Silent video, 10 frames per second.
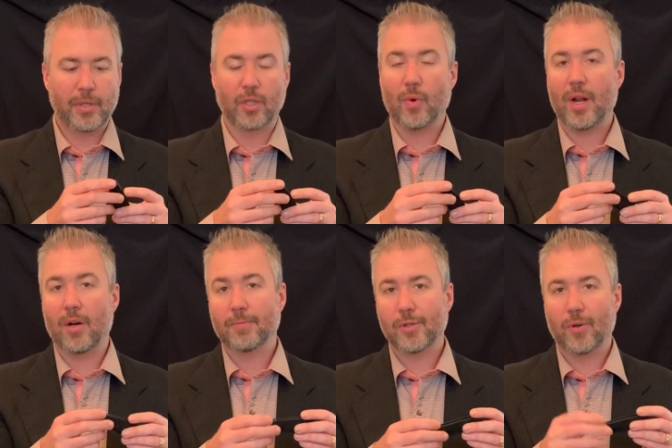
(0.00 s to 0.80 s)
peeled right
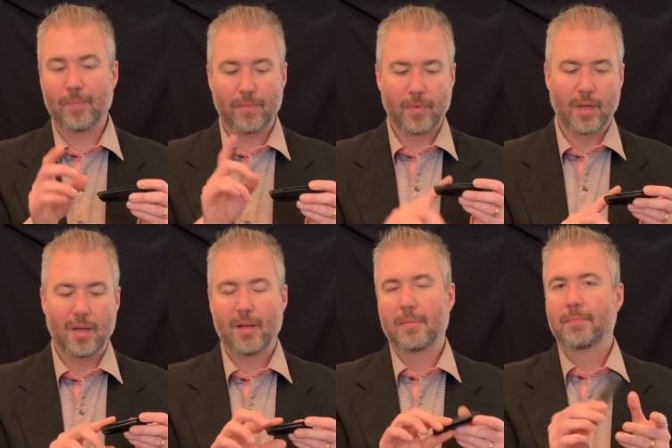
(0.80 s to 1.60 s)
out. So
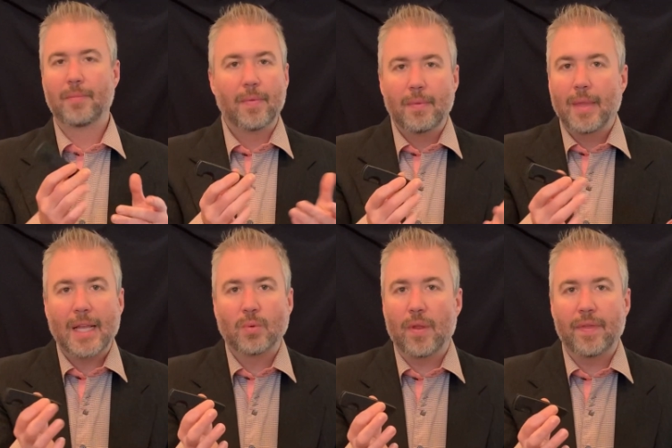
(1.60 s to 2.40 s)

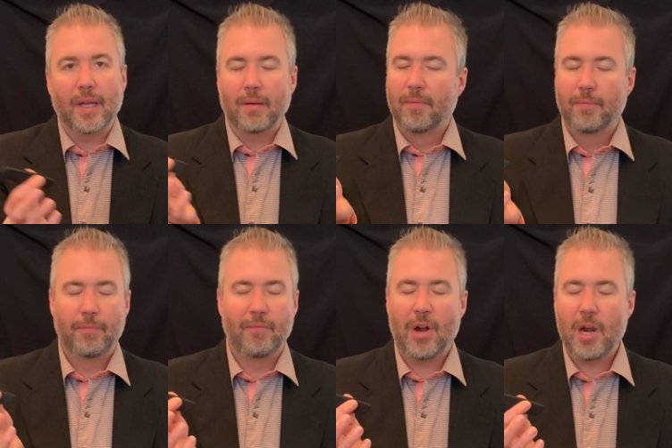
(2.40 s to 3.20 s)
that's one thing.
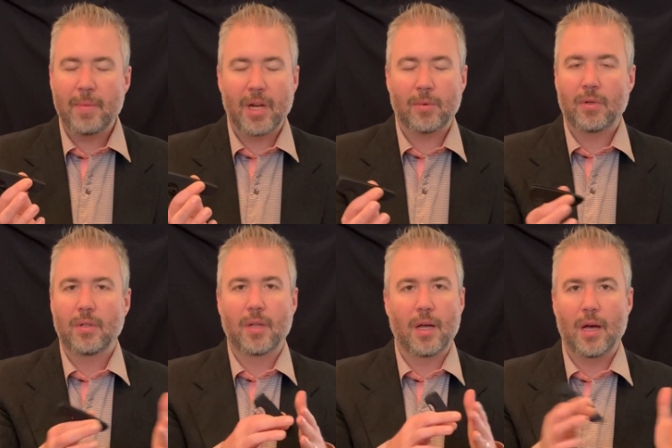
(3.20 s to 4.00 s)
Very
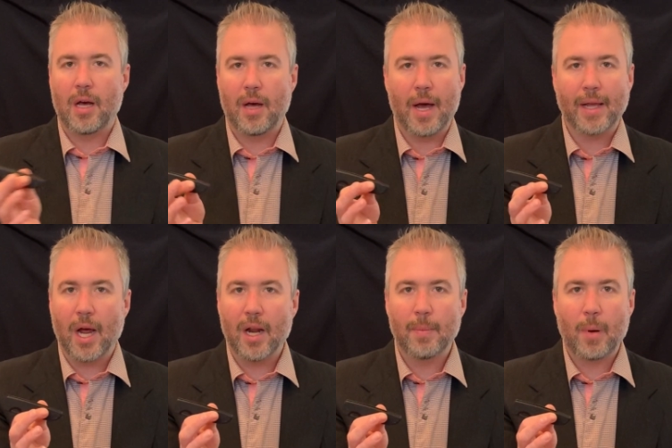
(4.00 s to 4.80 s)
minimal. I
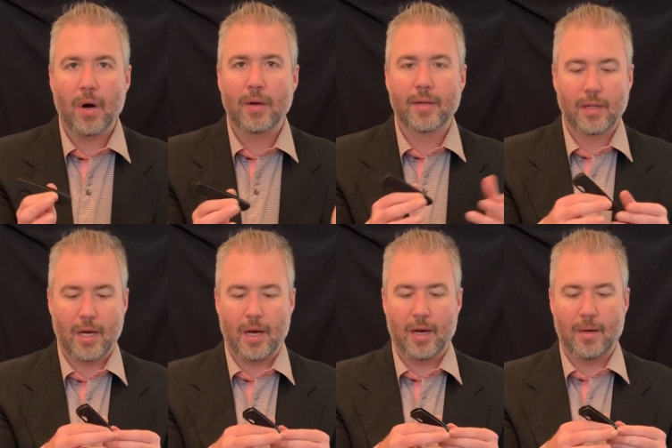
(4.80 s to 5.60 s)
got it apart.
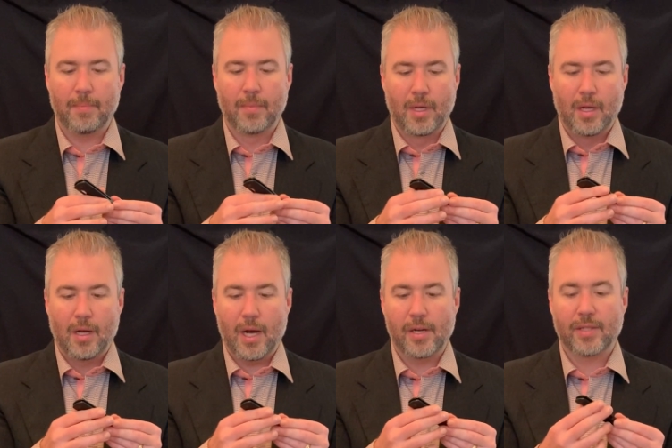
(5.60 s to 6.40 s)

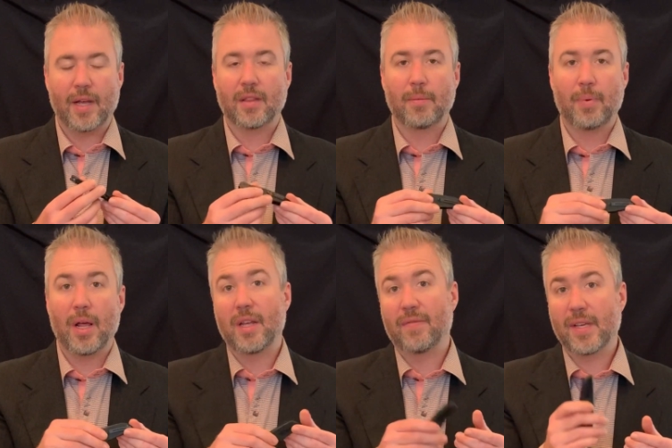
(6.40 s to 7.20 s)
I just have to
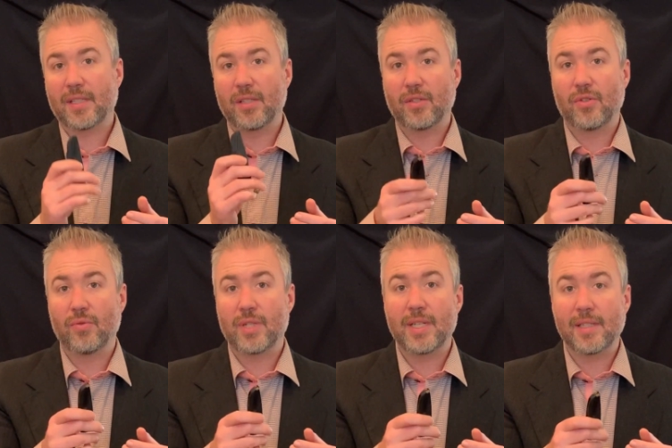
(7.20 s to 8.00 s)
probably invest in
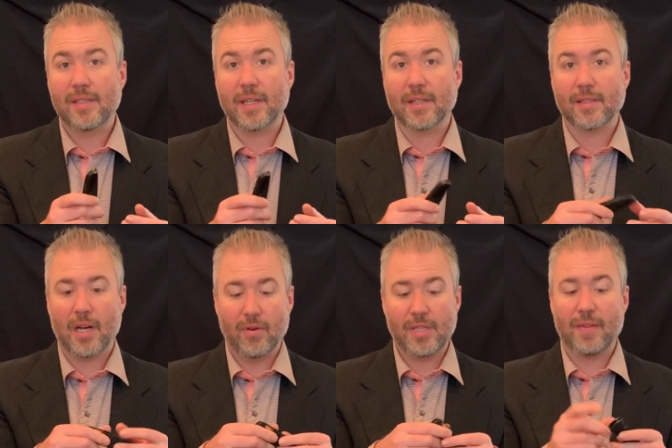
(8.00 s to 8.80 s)
2
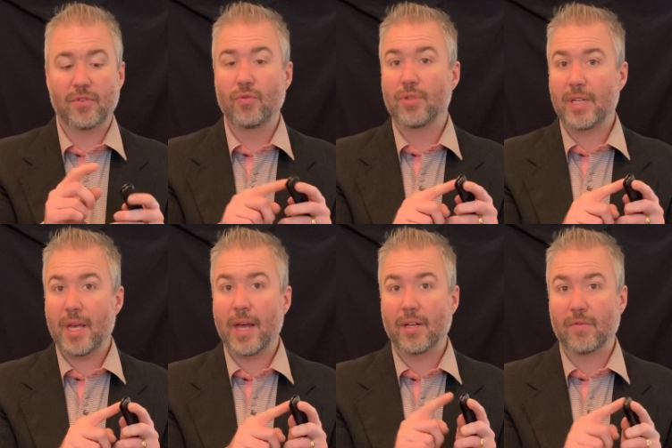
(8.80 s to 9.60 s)
T6. I always have 2
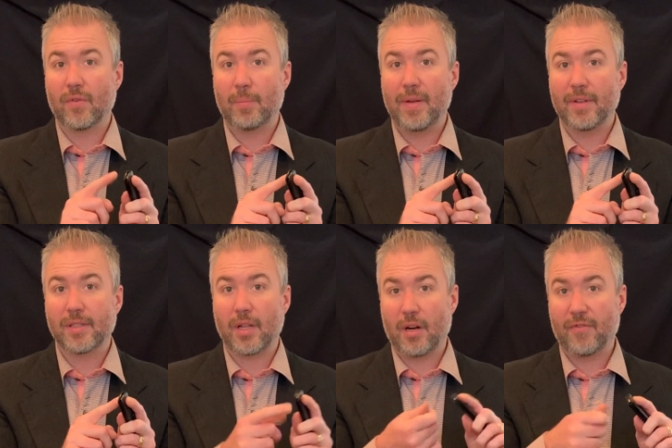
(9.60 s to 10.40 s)
T8 for
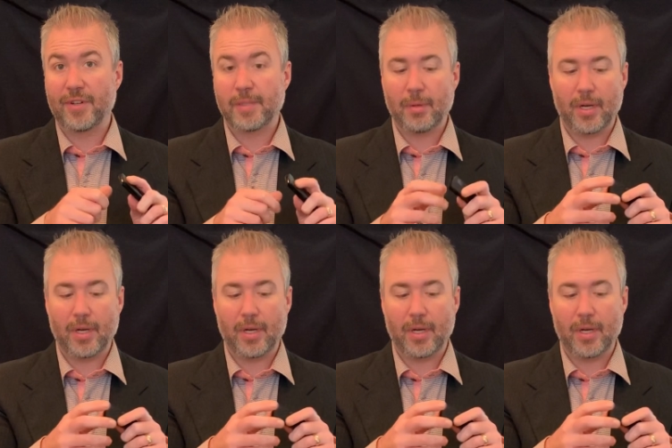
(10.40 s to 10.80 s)
pivots that are free